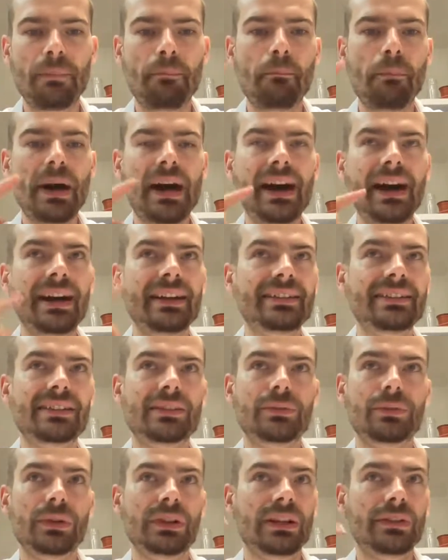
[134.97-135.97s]

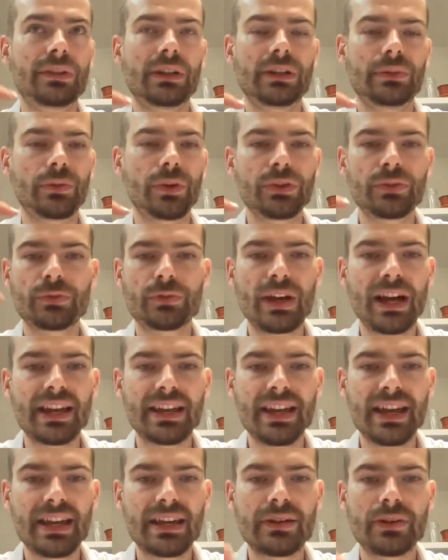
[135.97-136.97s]
past whatever it was,
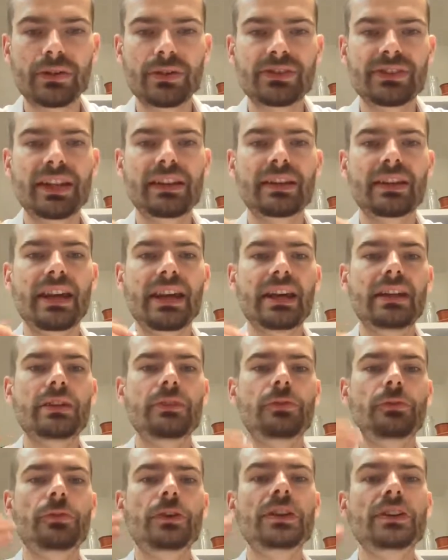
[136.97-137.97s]
Friday or Saturday, the
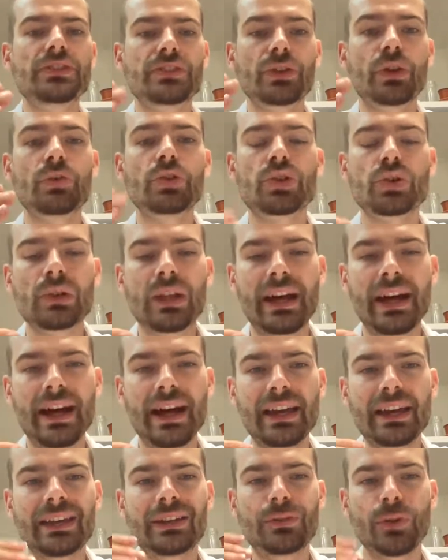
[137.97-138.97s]
1st of
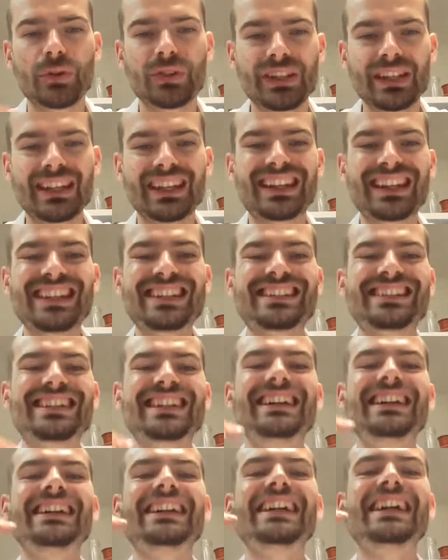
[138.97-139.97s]
July, it was increased
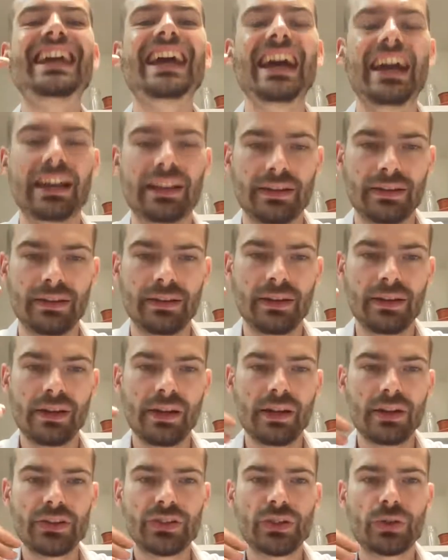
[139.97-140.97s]
again.
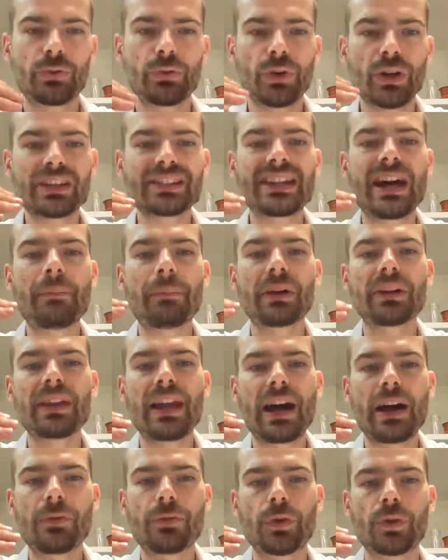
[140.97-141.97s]
So for example,
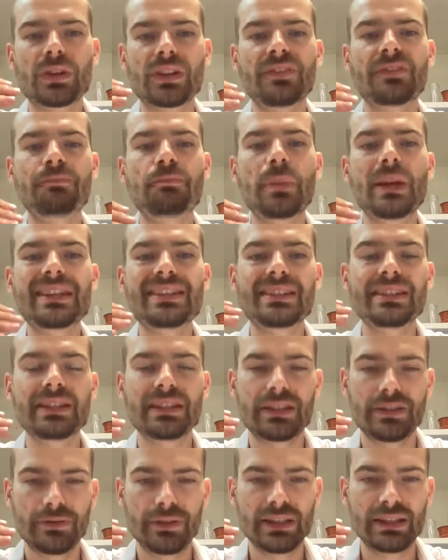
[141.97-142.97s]
now for the
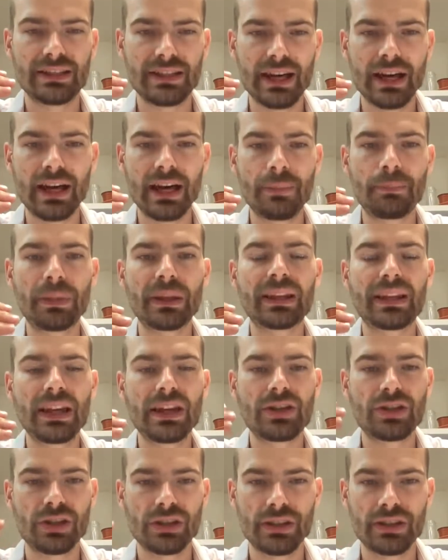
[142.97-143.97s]
business visa
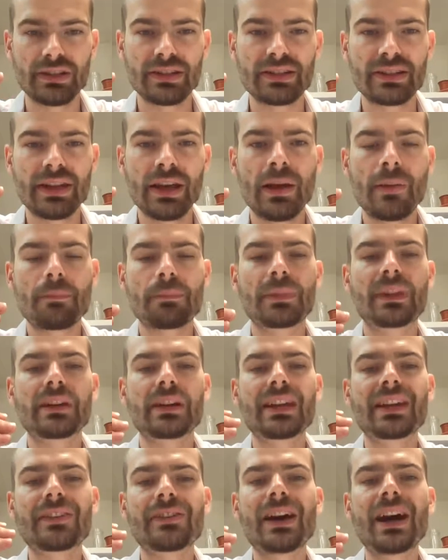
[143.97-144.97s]
applications, the
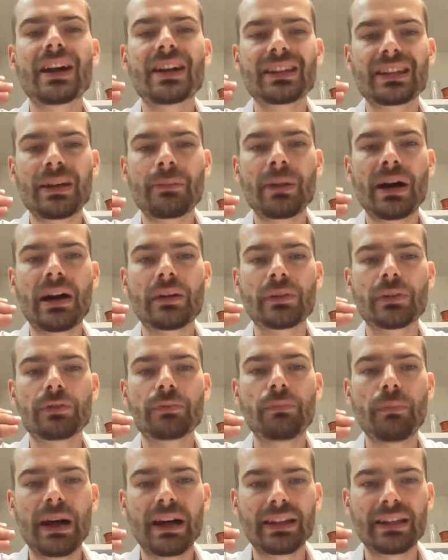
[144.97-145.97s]
required amount of
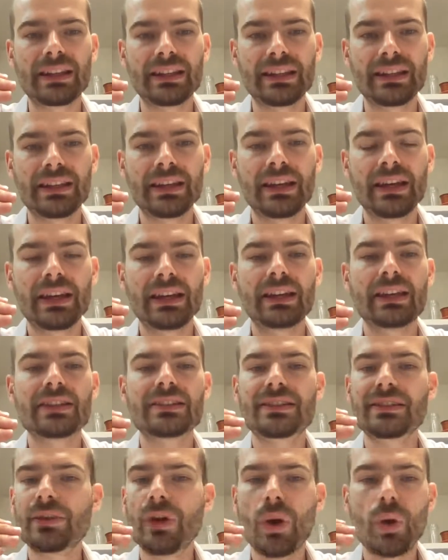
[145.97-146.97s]
money
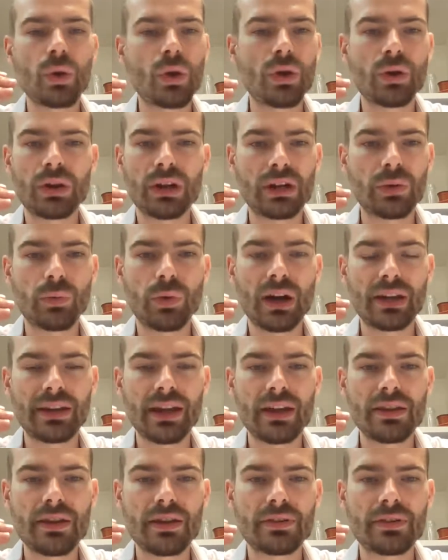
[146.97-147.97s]
is no longer
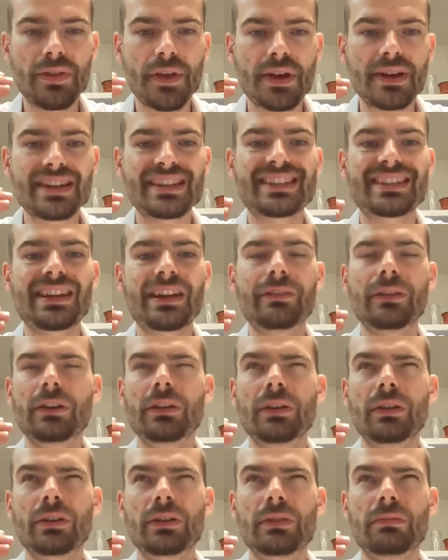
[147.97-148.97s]

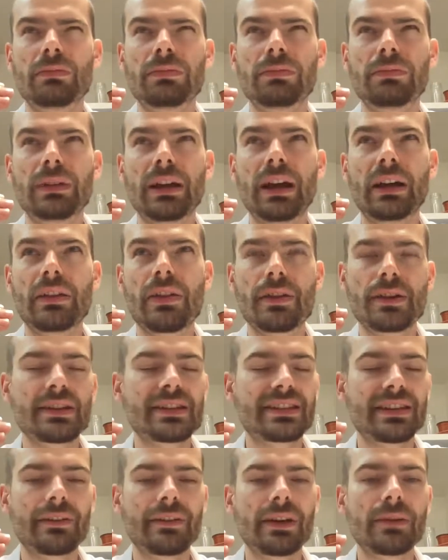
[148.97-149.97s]
137 or
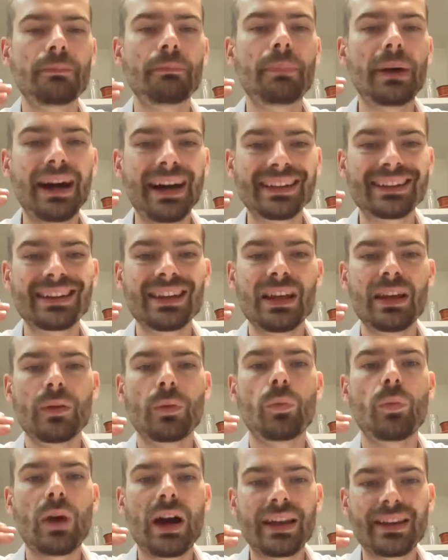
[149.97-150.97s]
37, but
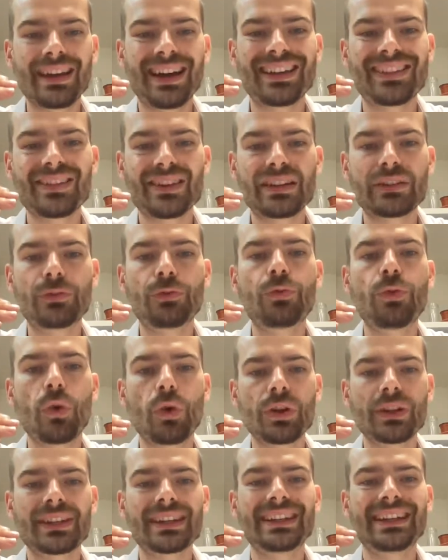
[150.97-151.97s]

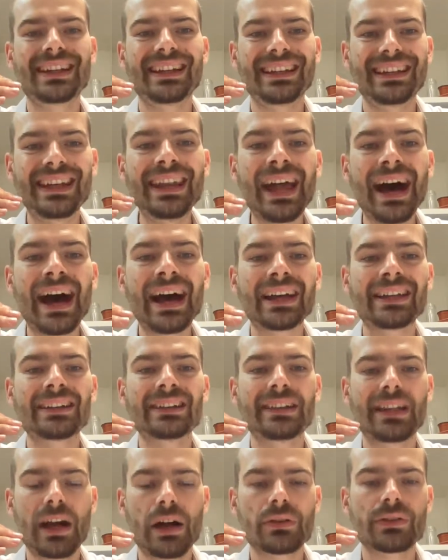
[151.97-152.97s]

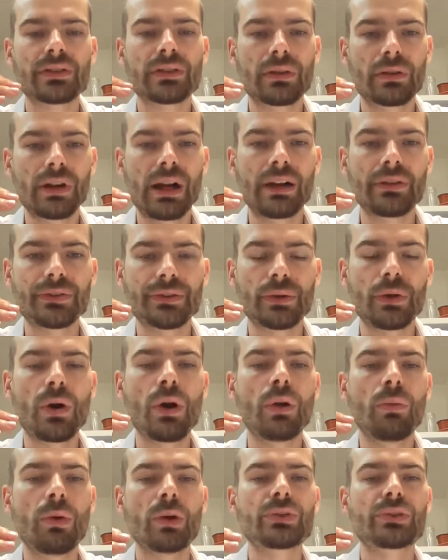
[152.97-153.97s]
149,000 crowns. So
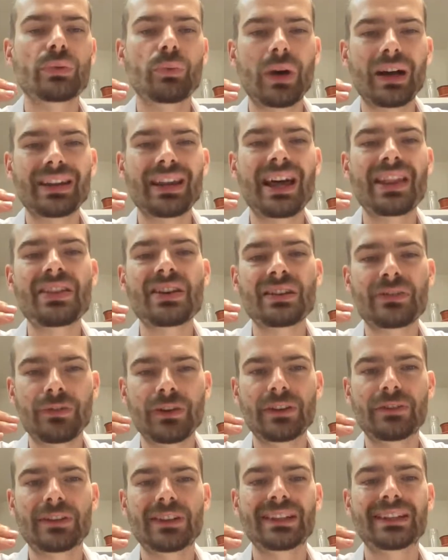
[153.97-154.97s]
almost
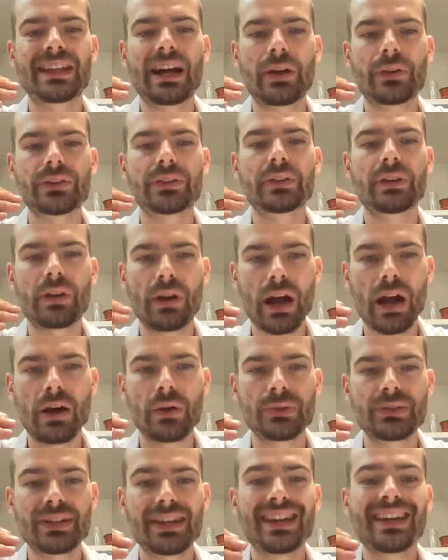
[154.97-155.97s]
150,000
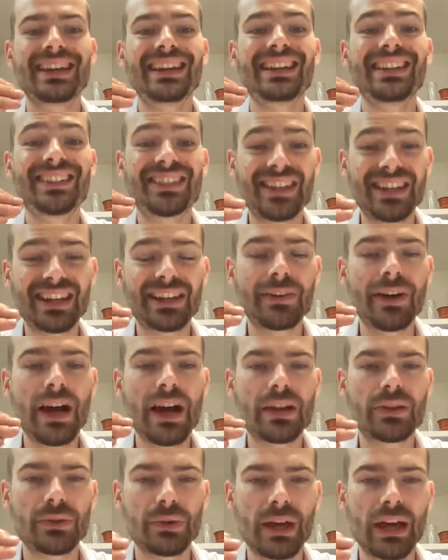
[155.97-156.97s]
crowns is
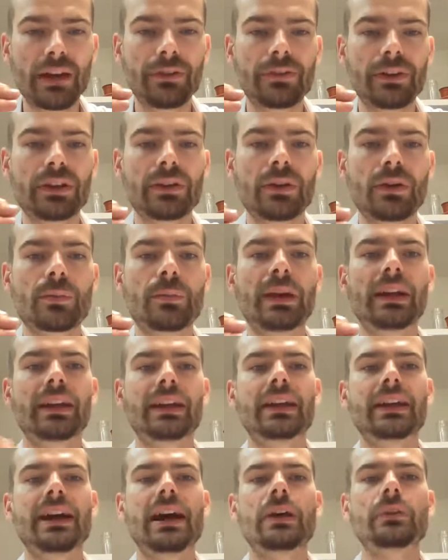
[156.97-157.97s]
required to have in your bank
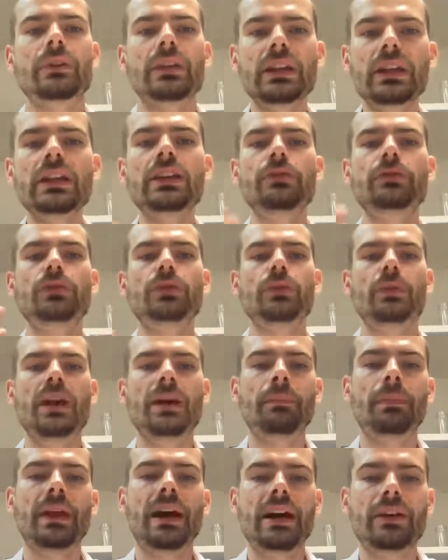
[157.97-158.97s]
account if you're
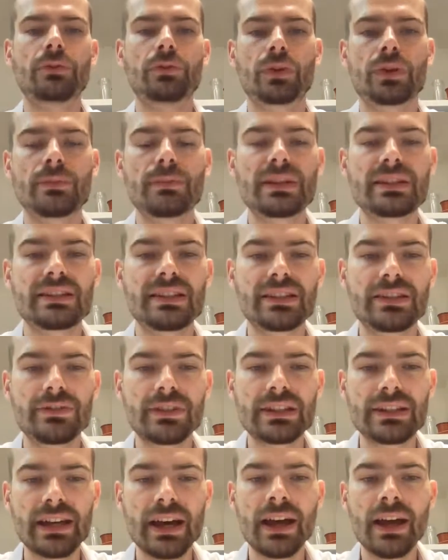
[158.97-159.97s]
applying for a business
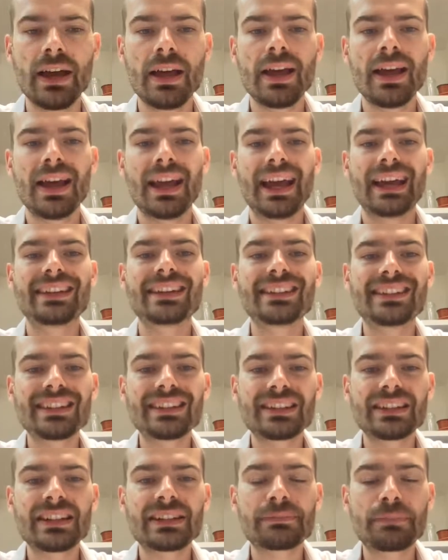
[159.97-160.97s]
visa. And this
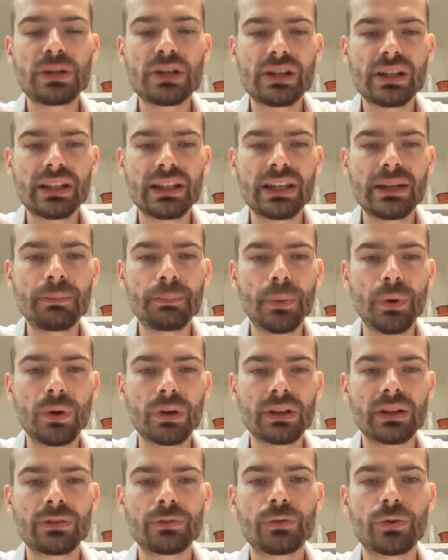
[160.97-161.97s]
is especially
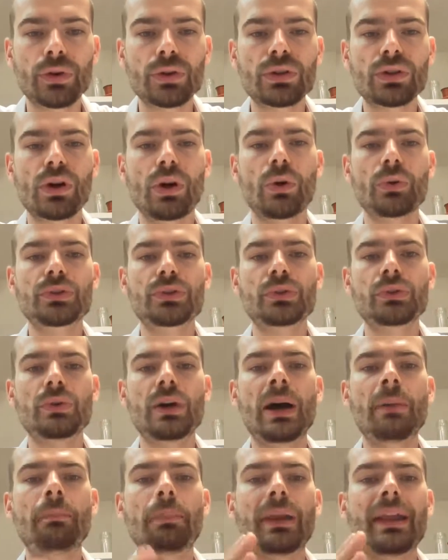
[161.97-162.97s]
important for those who
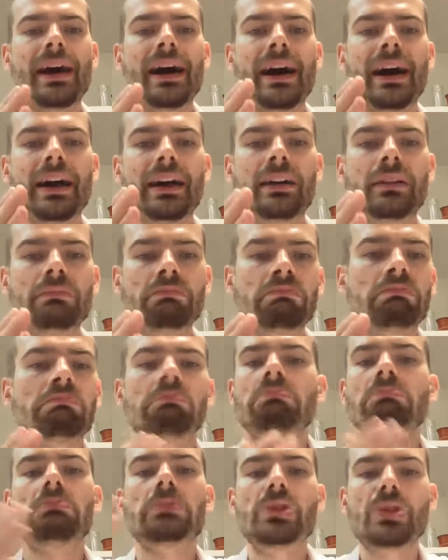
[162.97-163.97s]
apply
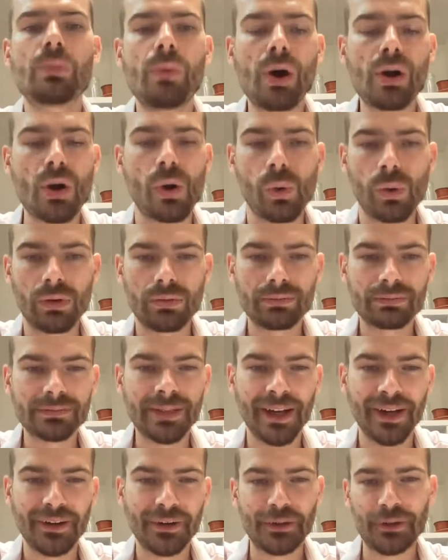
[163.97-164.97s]
tomorrow
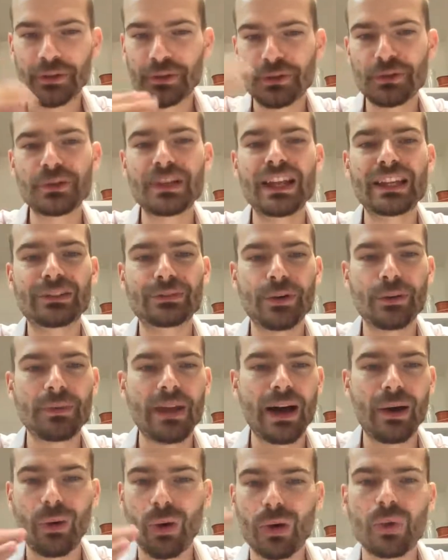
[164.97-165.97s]
or 2 days from
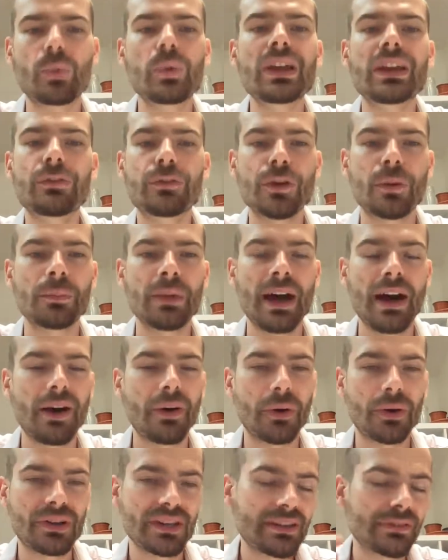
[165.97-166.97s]
now or a week from now
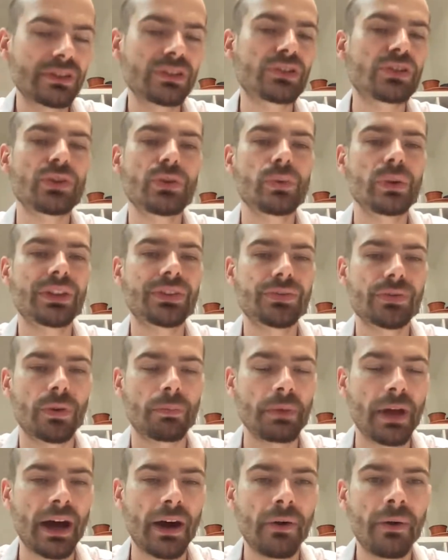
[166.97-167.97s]
or even 2 weeks from
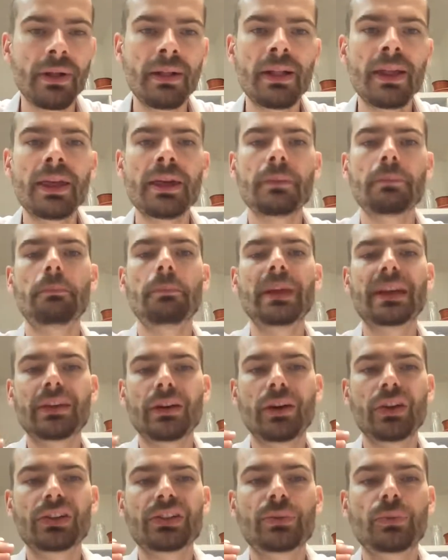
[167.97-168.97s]
now.
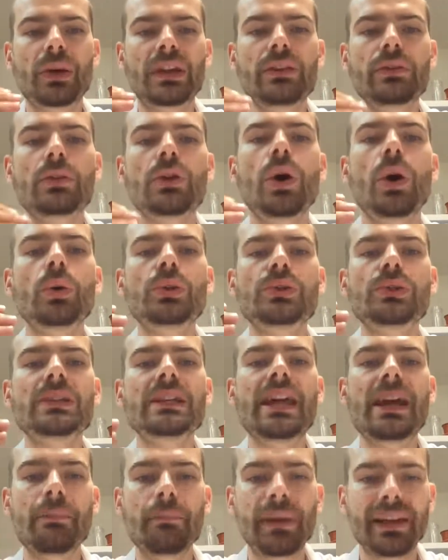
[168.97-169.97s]
Because when you go to
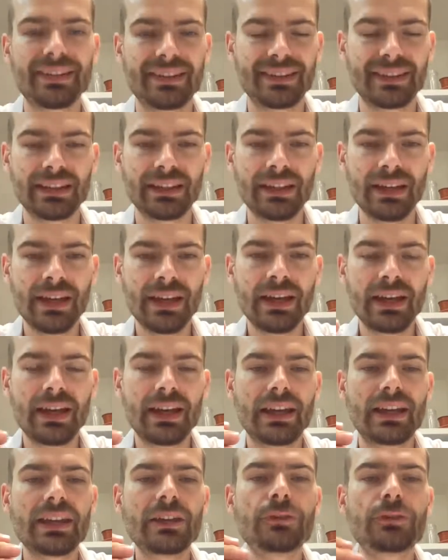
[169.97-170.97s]
the embassy,
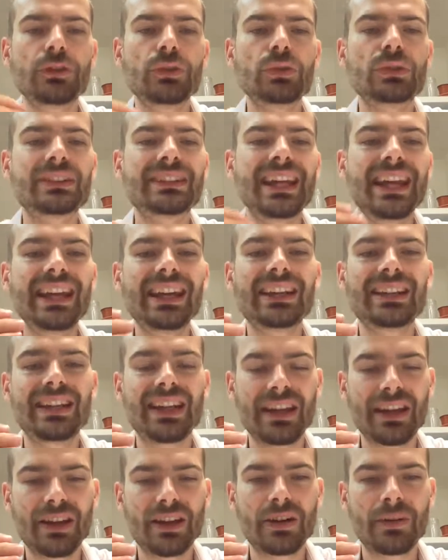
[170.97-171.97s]
if you take
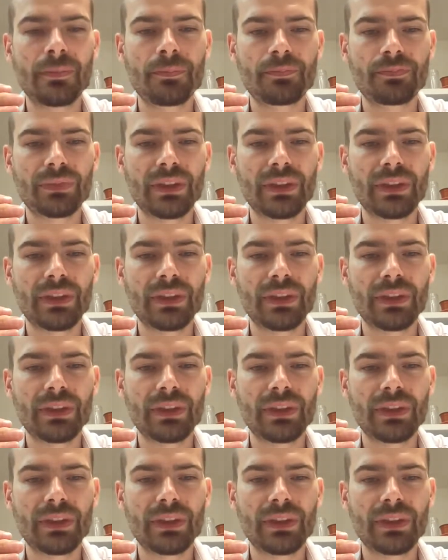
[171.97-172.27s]
their